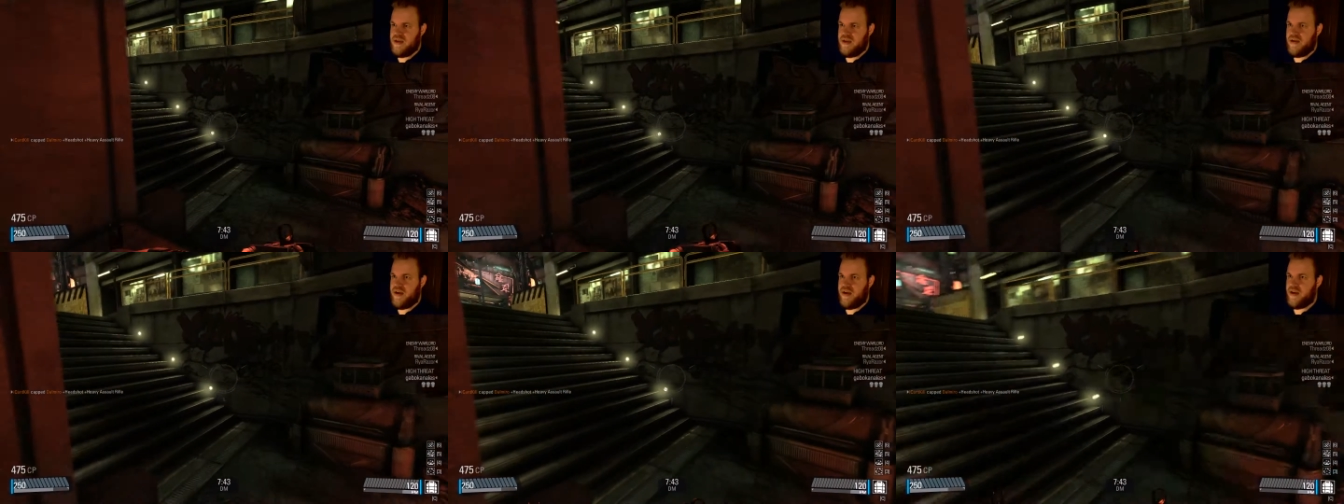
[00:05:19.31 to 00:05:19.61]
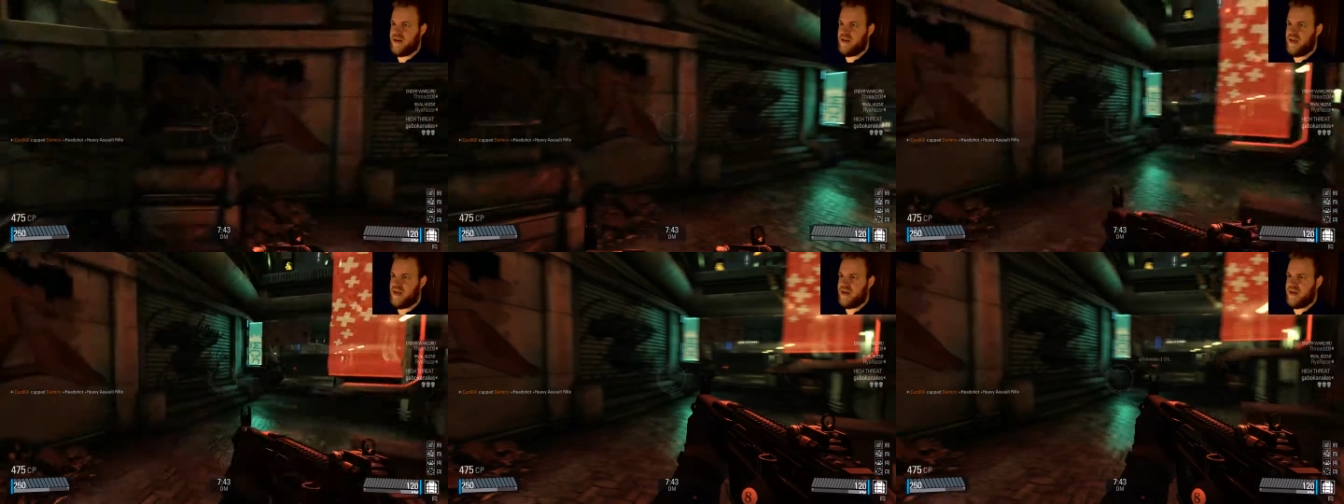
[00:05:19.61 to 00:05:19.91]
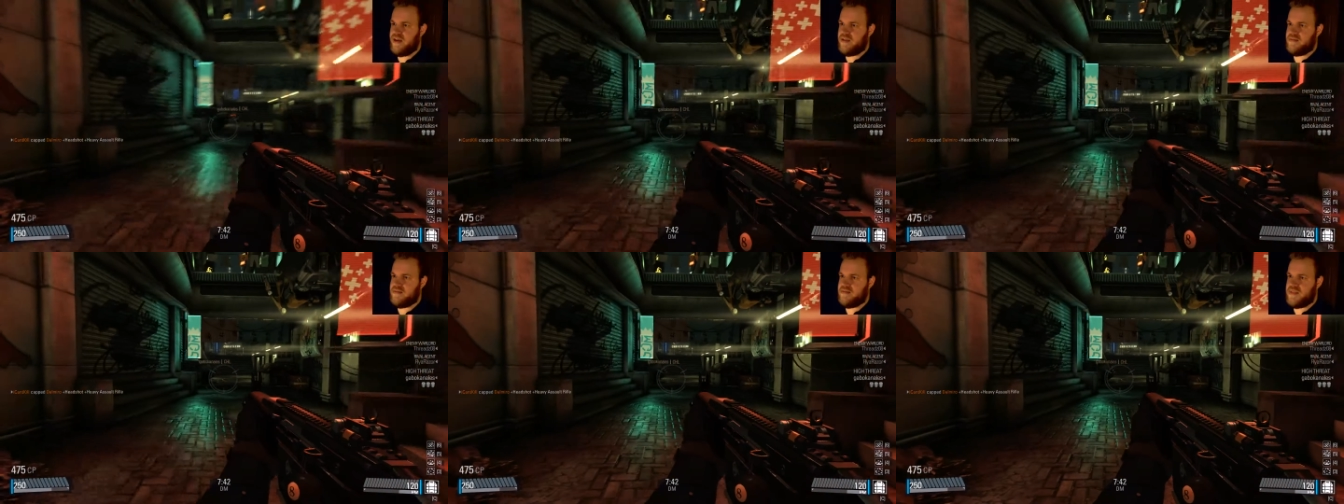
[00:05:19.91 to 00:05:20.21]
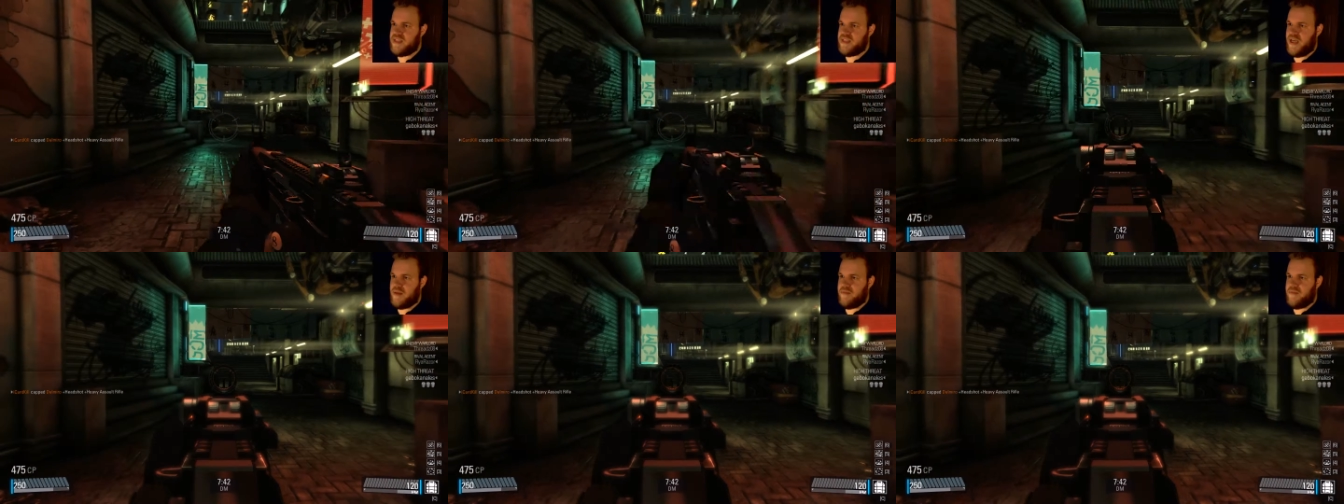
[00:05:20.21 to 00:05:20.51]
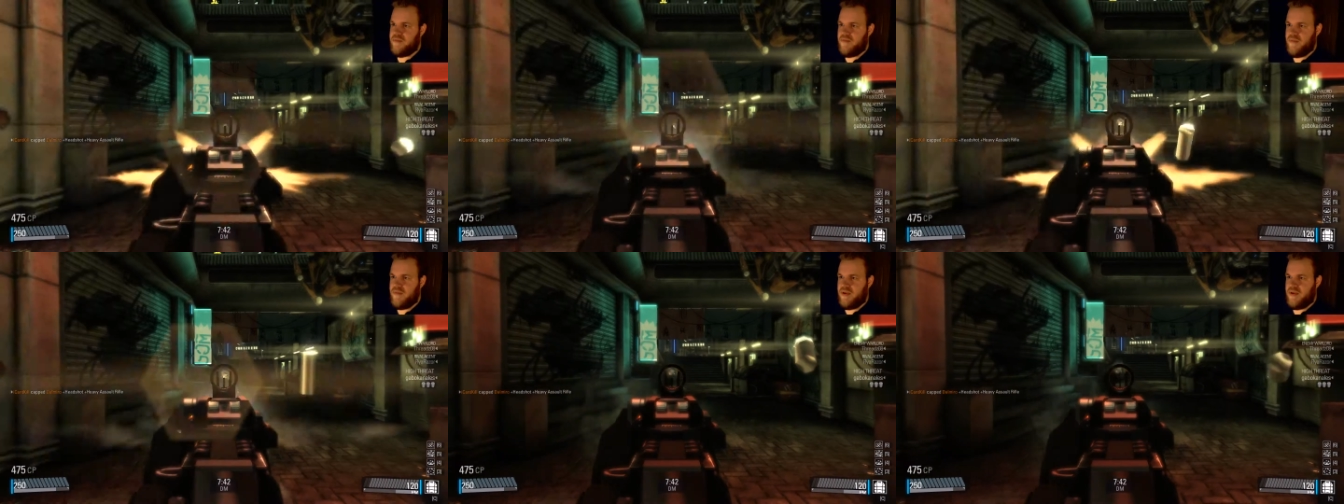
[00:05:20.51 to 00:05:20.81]
Alright, I gotta
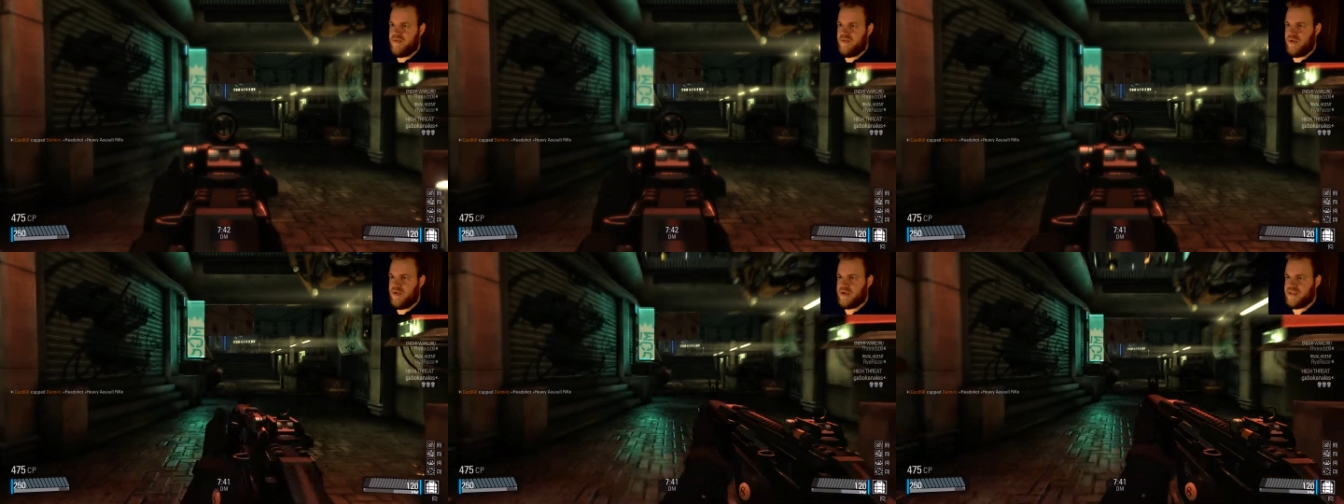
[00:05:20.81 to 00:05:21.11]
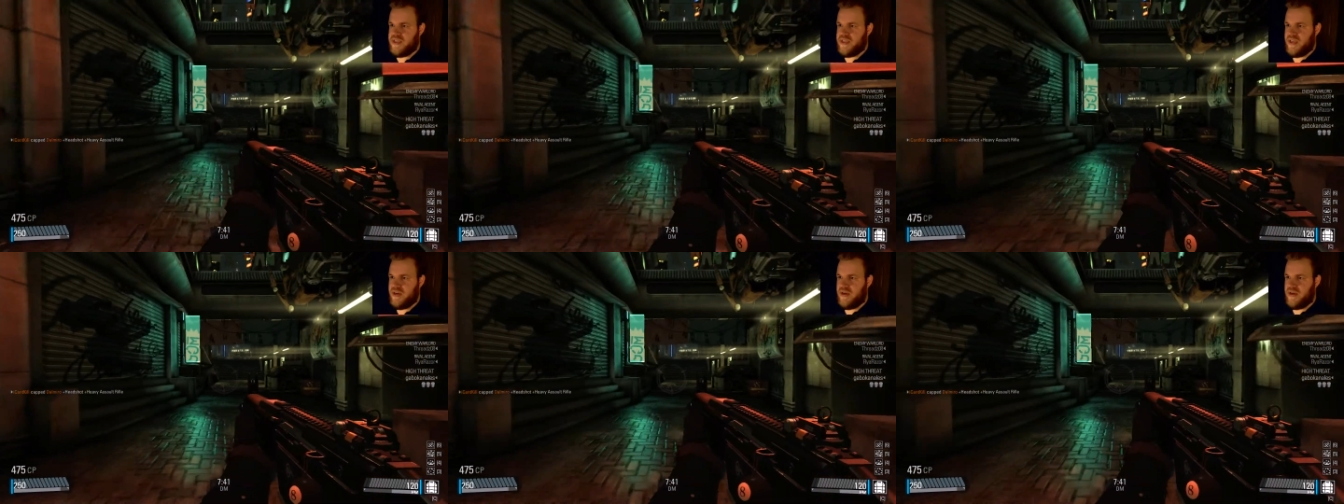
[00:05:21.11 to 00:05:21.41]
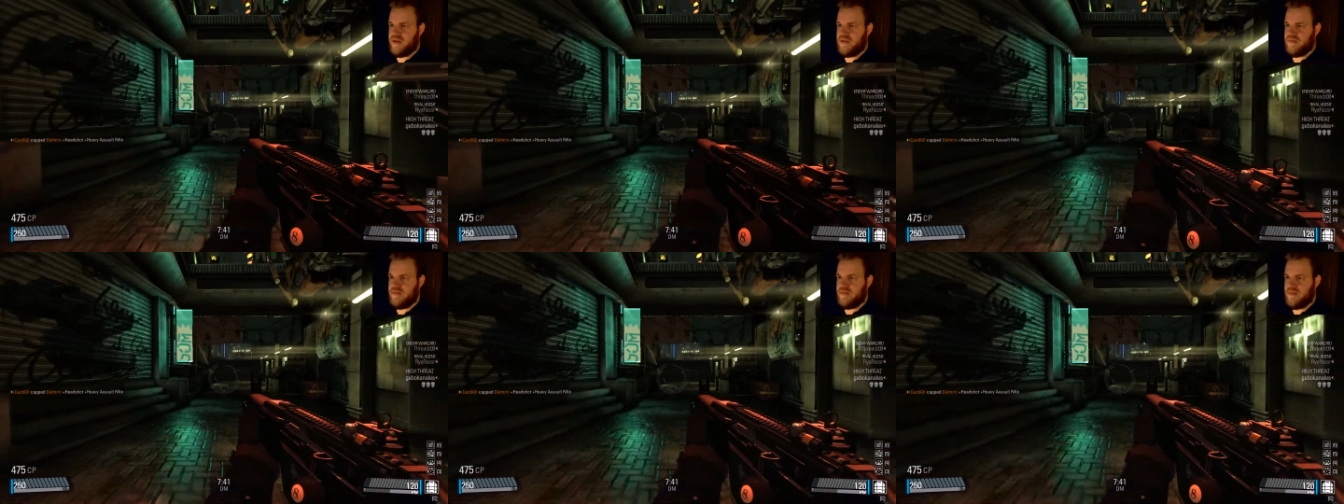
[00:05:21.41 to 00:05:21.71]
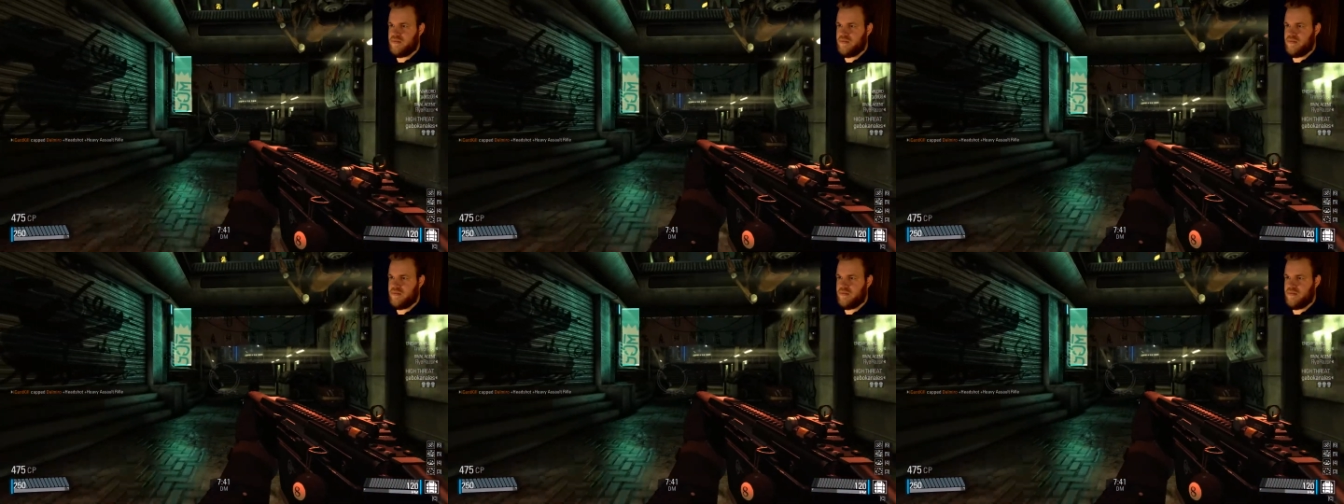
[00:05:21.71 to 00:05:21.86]
stop focusing on